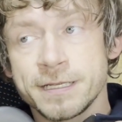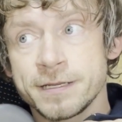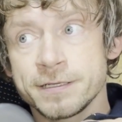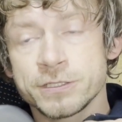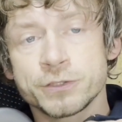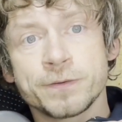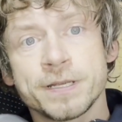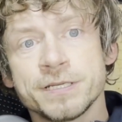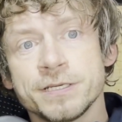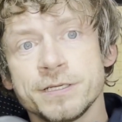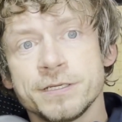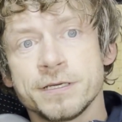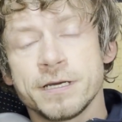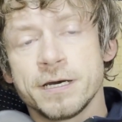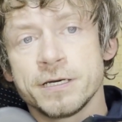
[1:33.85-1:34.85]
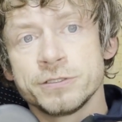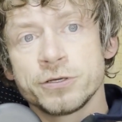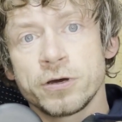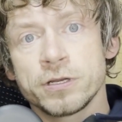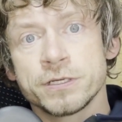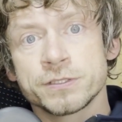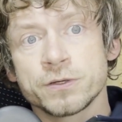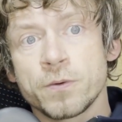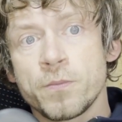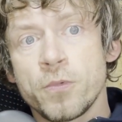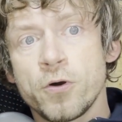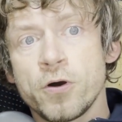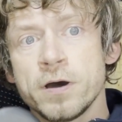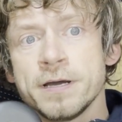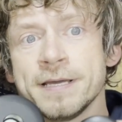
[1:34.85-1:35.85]
$120 or
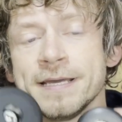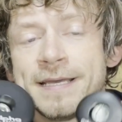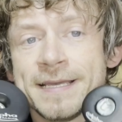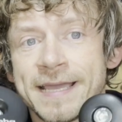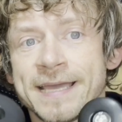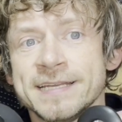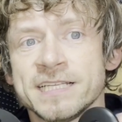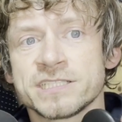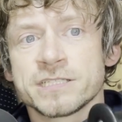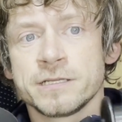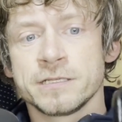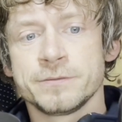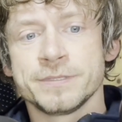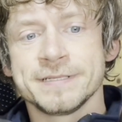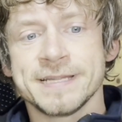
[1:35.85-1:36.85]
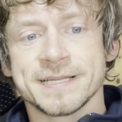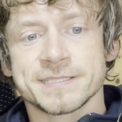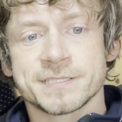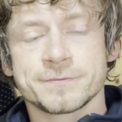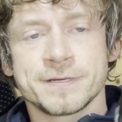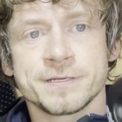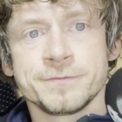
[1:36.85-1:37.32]
more, and that's a little bit nuts, right?